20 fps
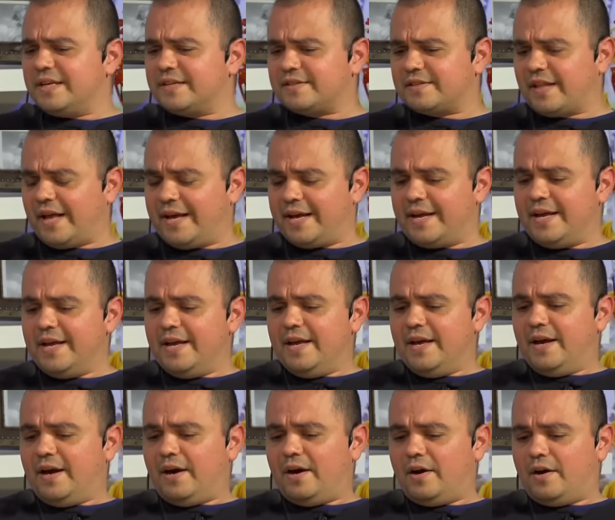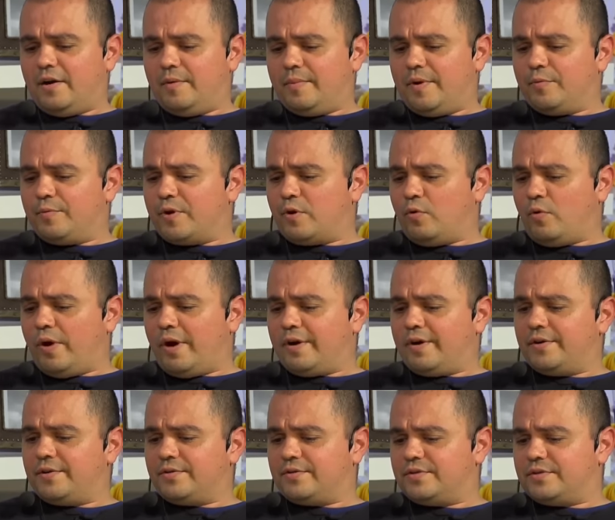it's like um, it
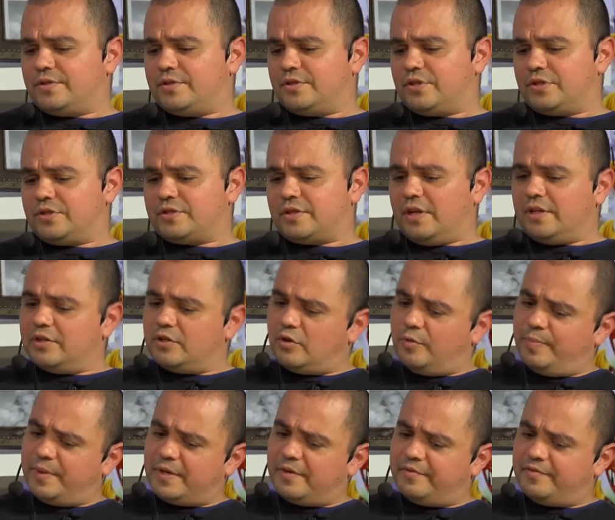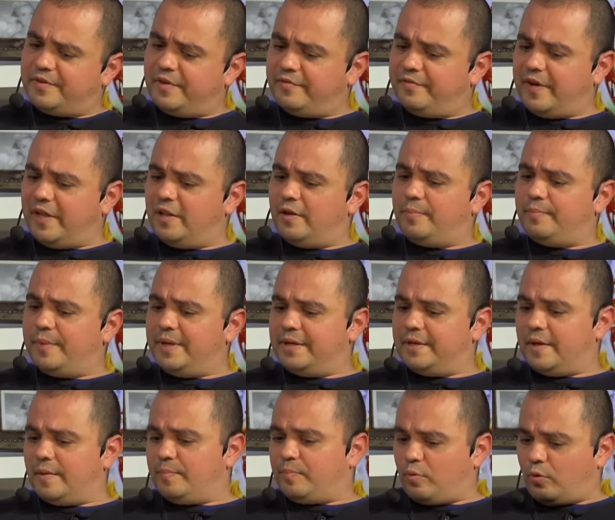requires just a little bit of development
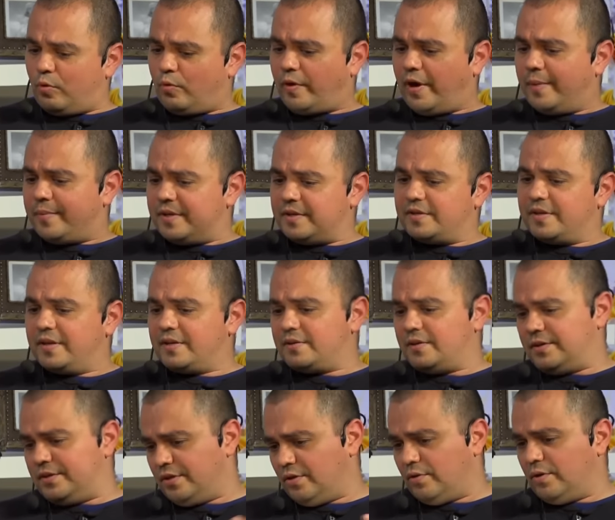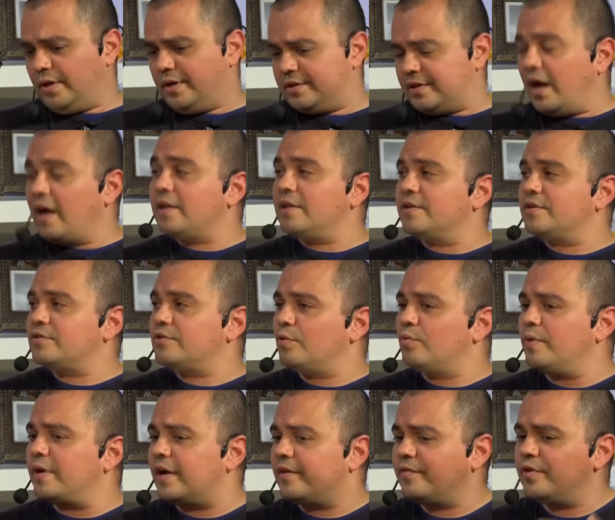and programming tech, you know, uh, knowledge or
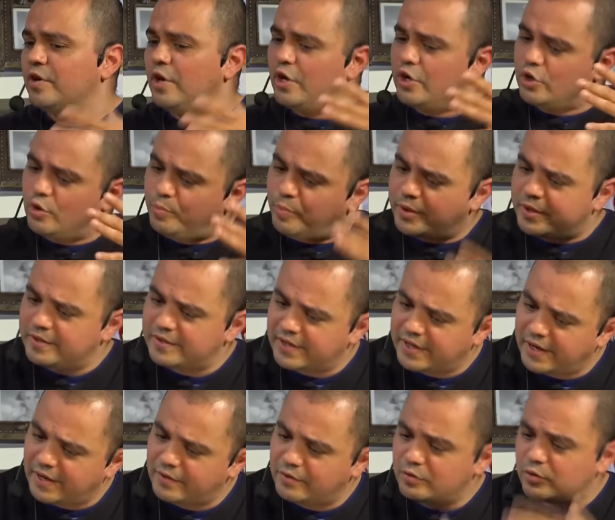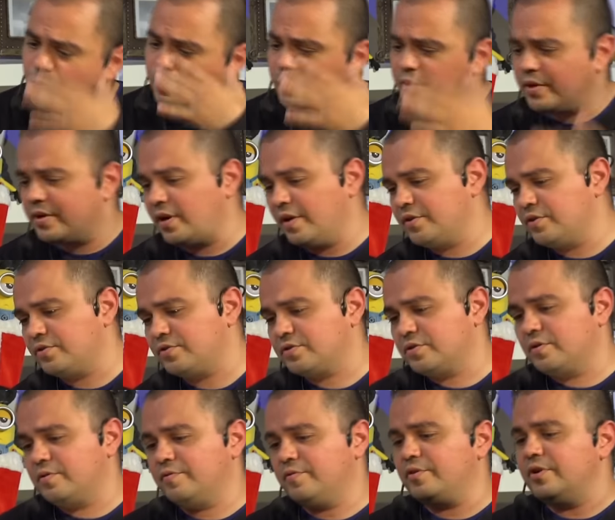whatever. You put it together, you put it on your
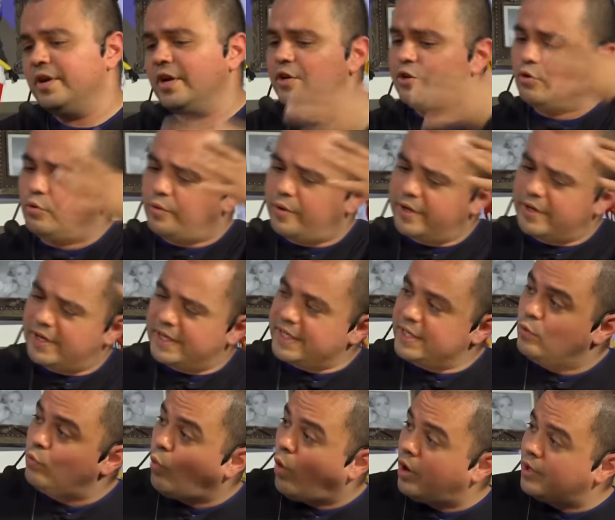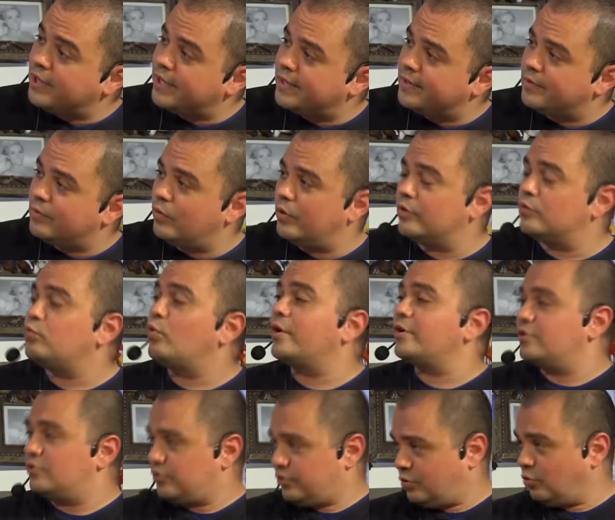server, you create an e-wallet is where
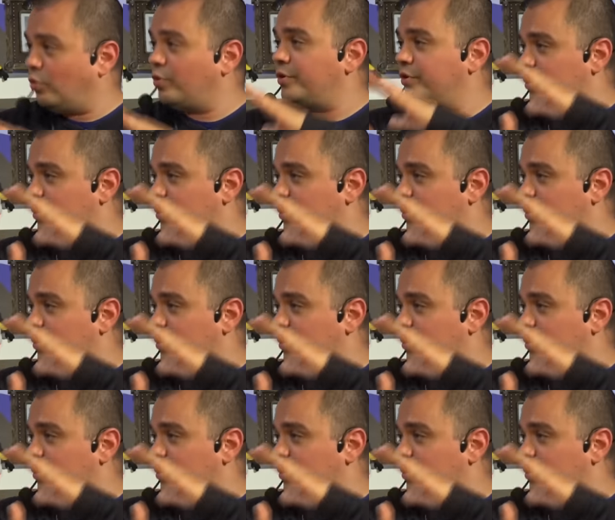you store right.